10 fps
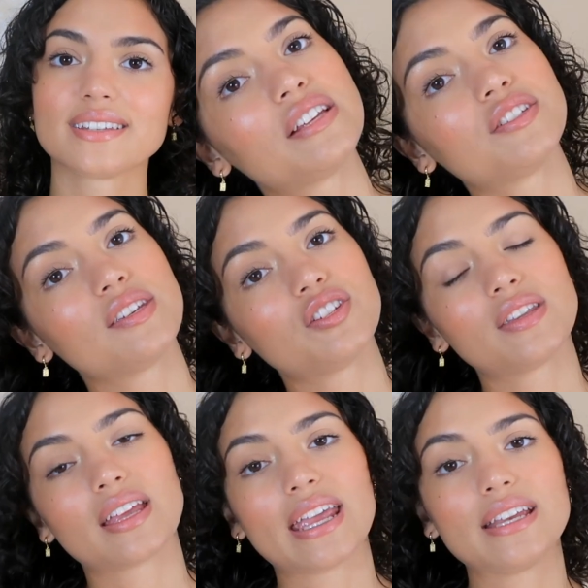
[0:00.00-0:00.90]
That's just
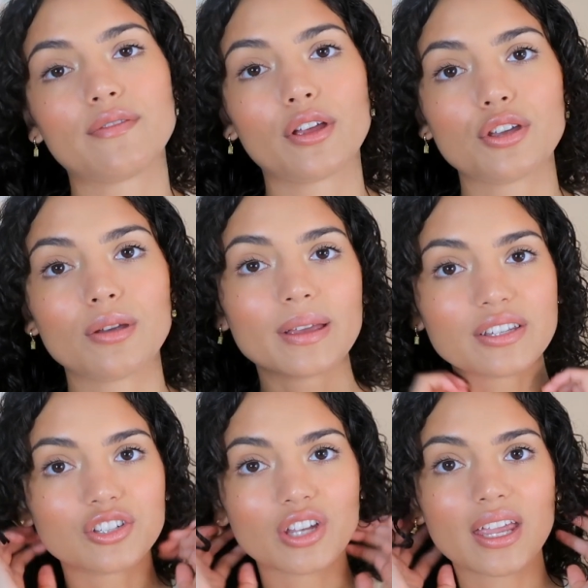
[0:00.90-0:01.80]
the key to volume,
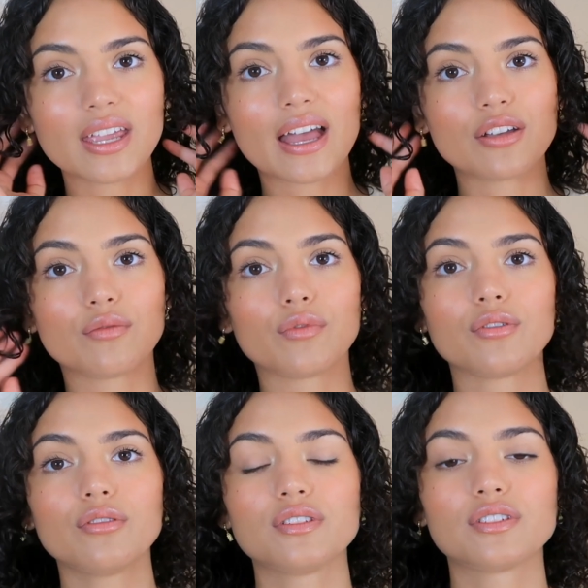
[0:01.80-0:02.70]
is shaking out your
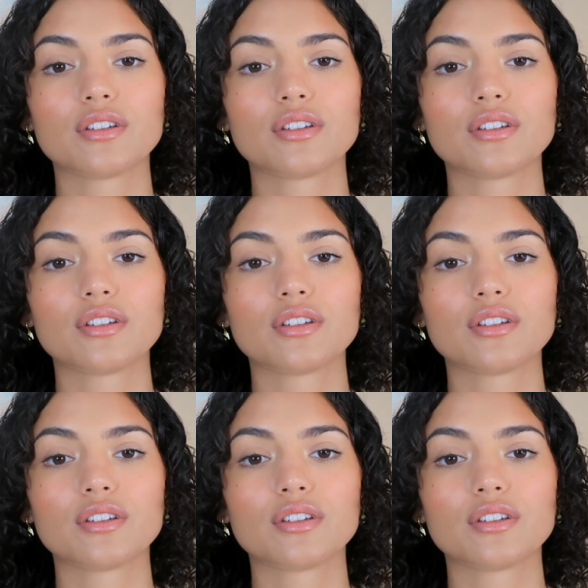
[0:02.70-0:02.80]
roots.